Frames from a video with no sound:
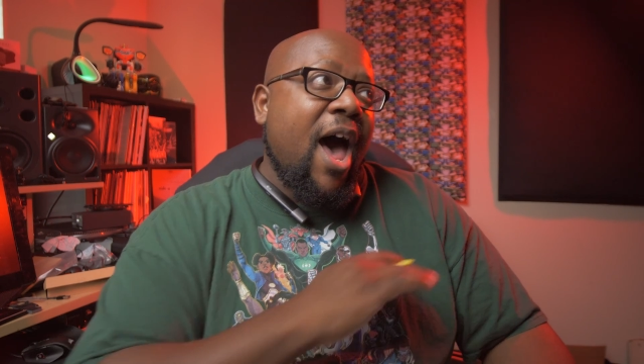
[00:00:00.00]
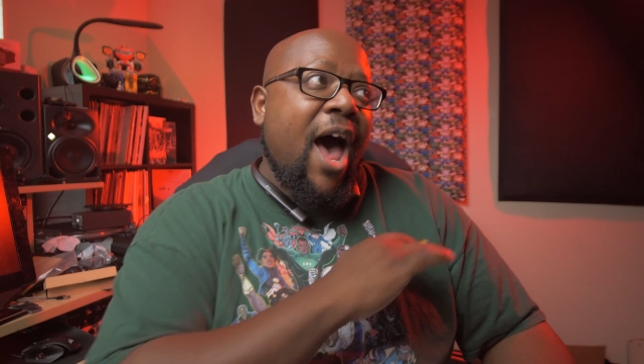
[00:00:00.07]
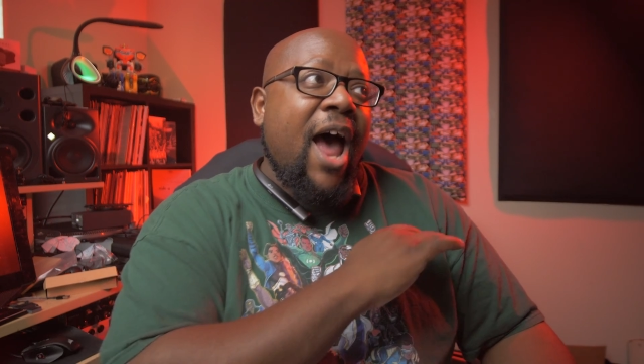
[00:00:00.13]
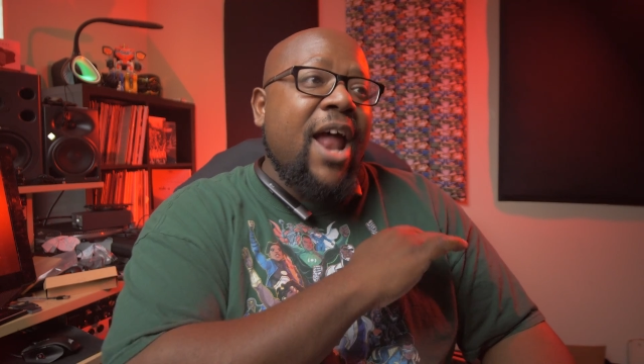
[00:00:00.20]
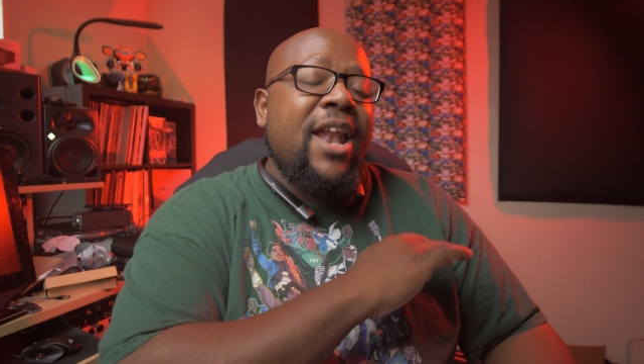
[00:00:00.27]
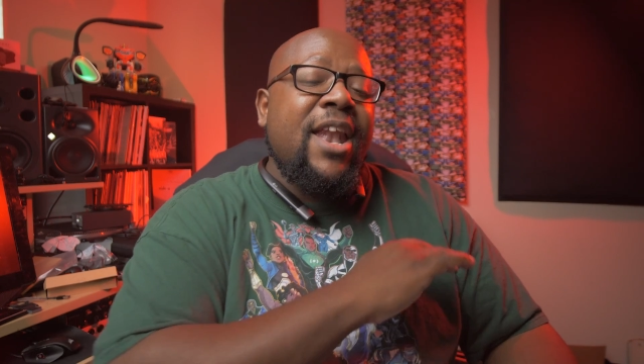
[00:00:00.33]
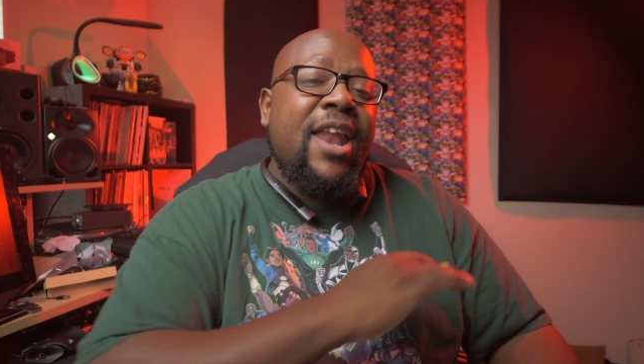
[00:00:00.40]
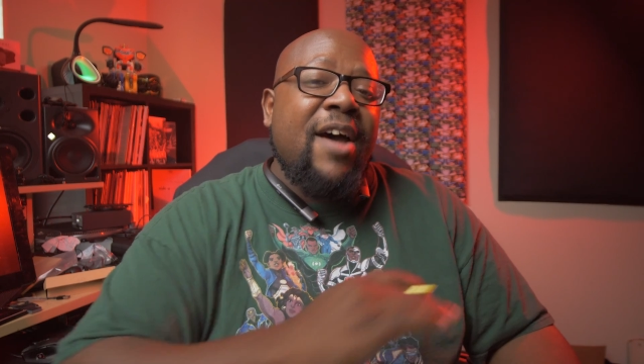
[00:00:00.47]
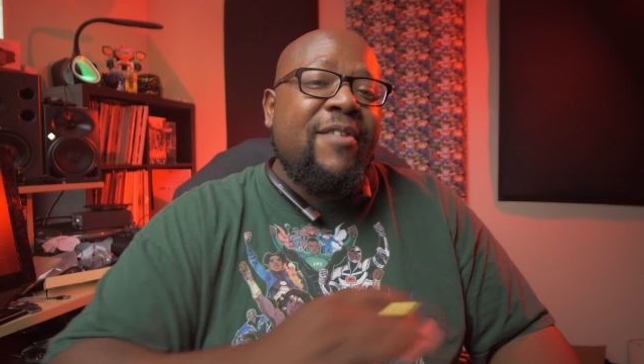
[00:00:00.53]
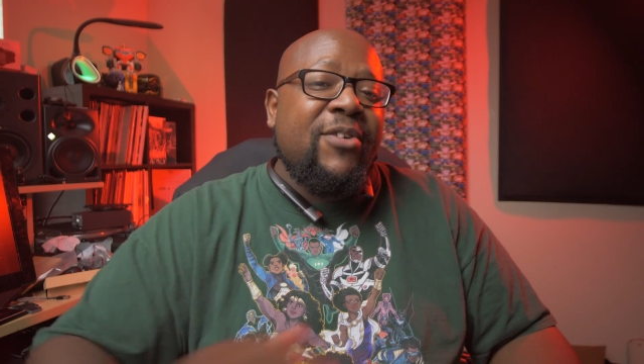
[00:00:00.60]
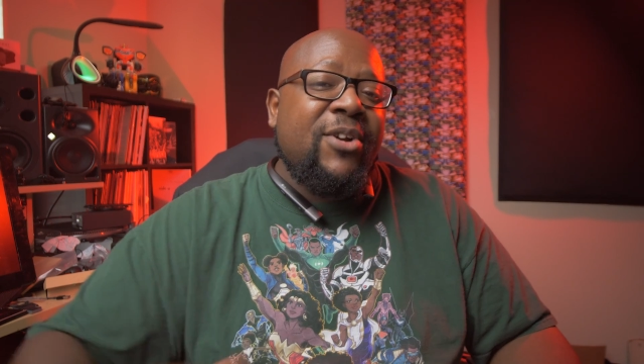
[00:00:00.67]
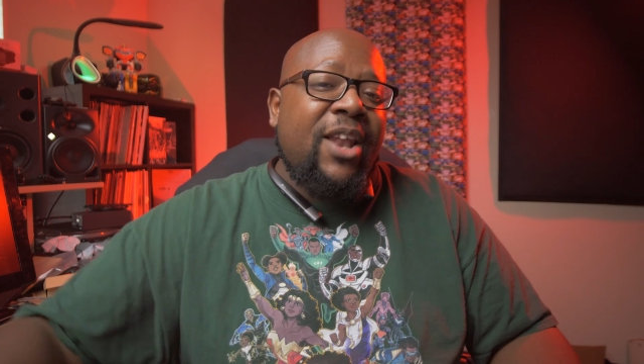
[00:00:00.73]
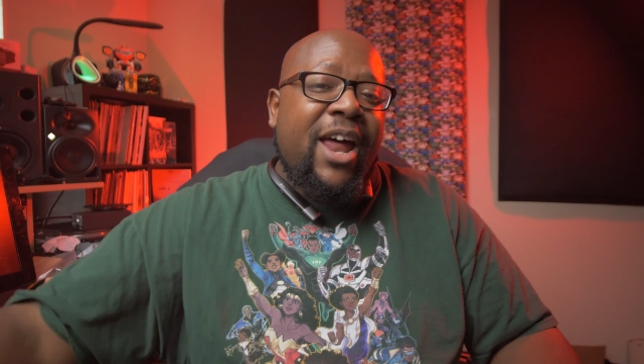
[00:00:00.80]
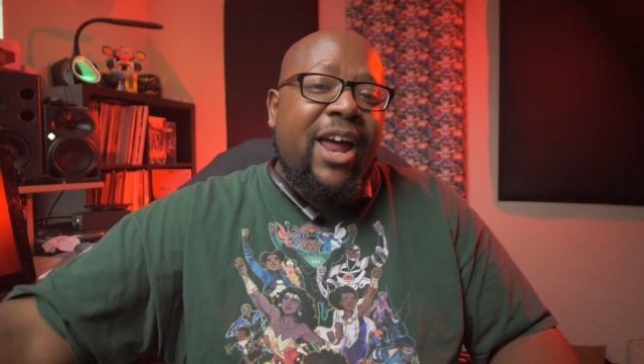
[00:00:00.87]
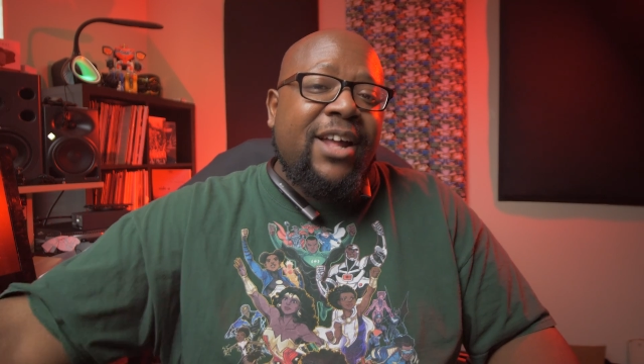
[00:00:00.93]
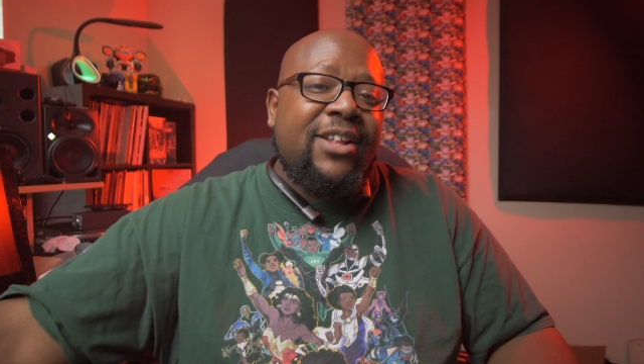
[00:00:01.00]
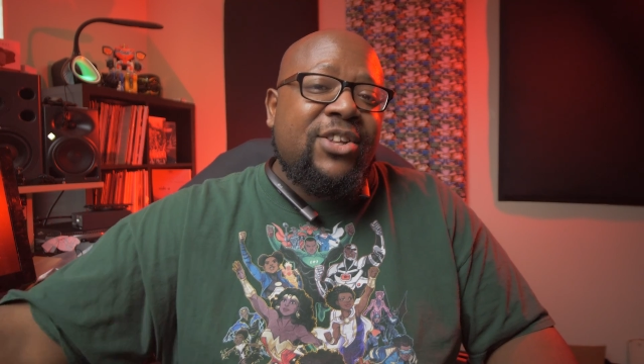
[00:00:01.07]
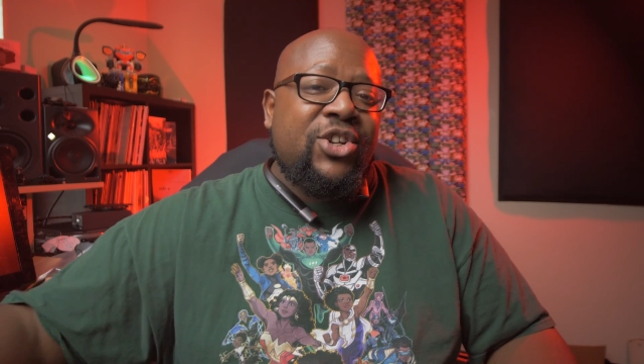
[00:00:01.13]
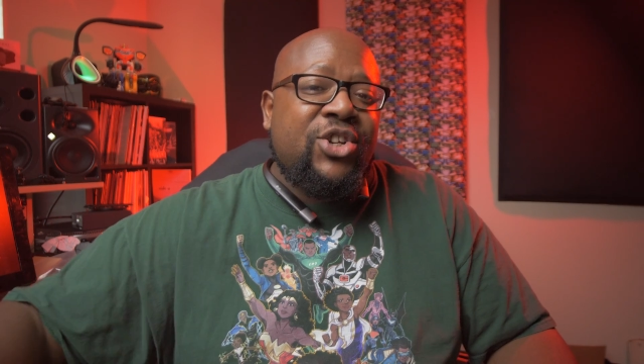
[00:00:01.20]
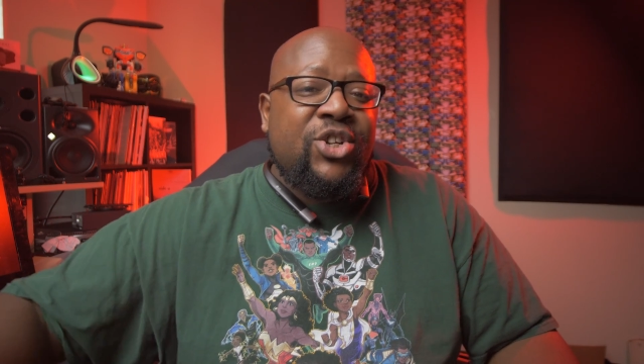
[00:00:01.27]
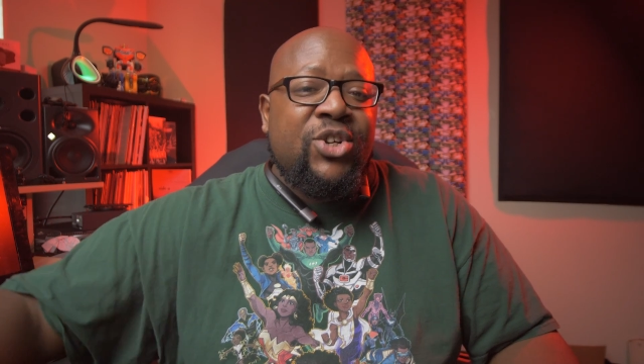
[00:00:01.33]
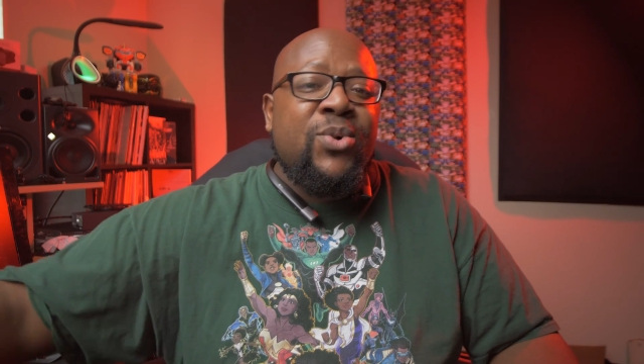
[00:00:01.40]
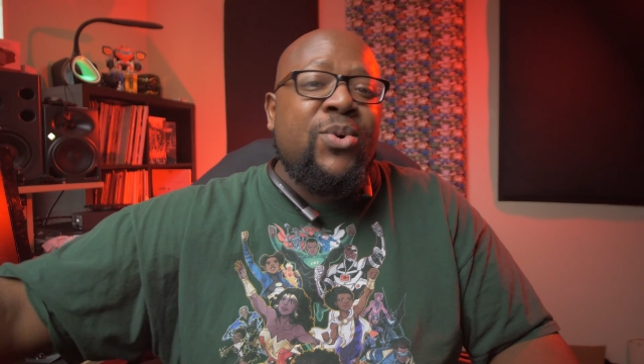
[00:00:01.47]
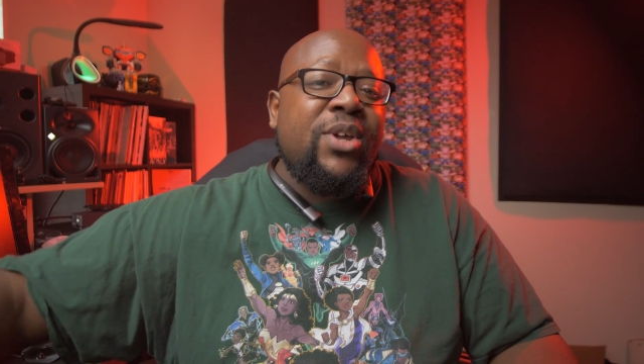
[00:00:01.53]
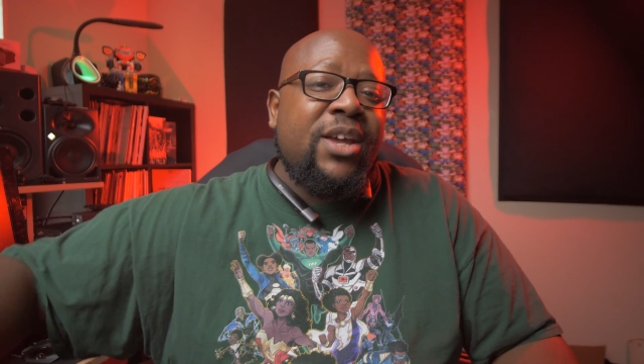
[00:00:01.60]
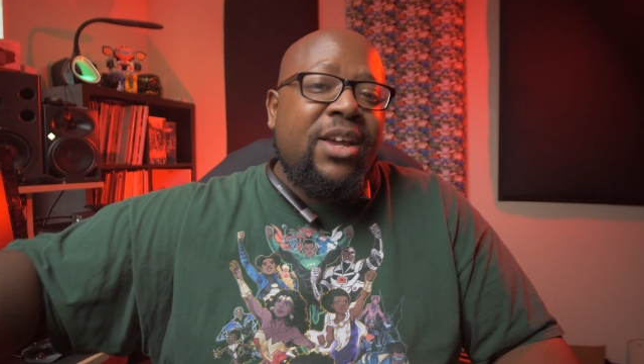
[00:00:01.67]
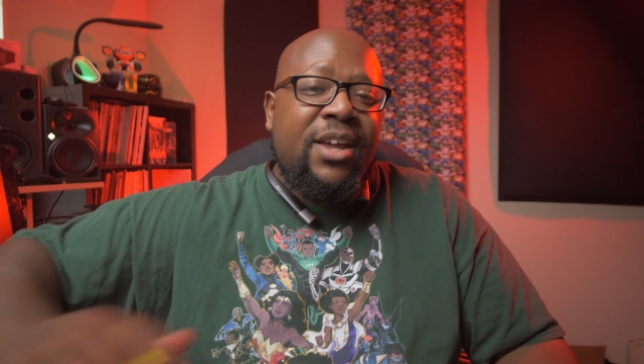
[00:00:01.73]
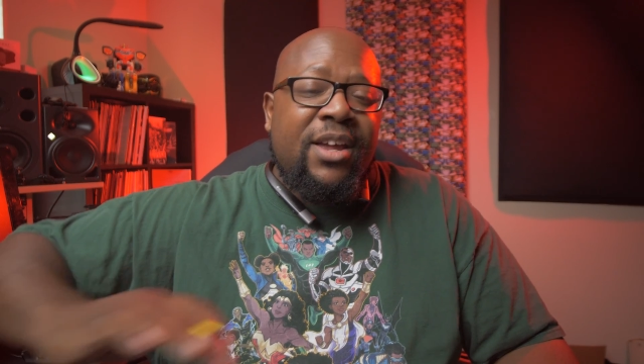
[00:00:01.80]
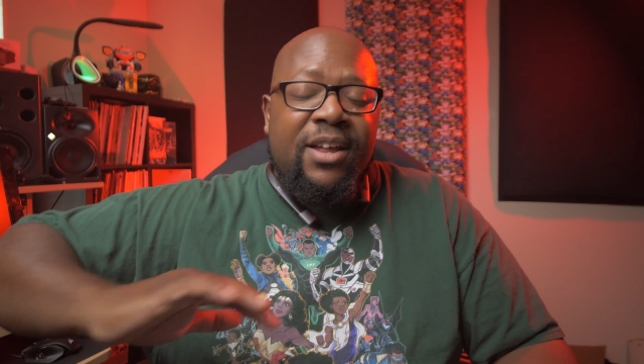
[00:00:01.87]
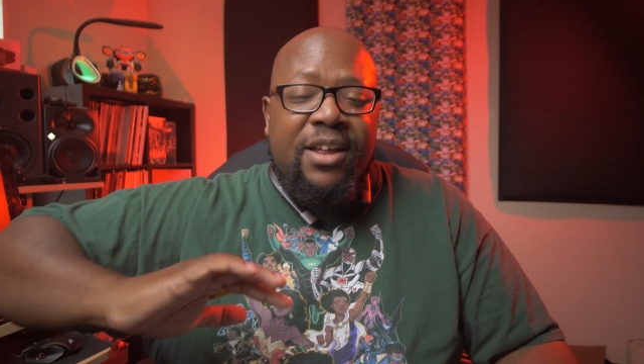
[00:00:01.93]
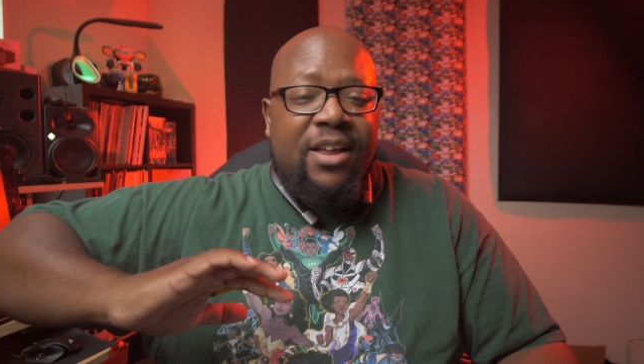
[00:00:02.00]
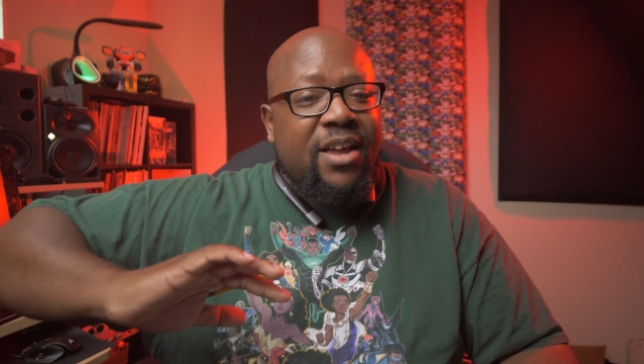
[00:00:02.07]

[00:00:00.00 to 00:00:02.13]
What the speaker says: I never liked shooting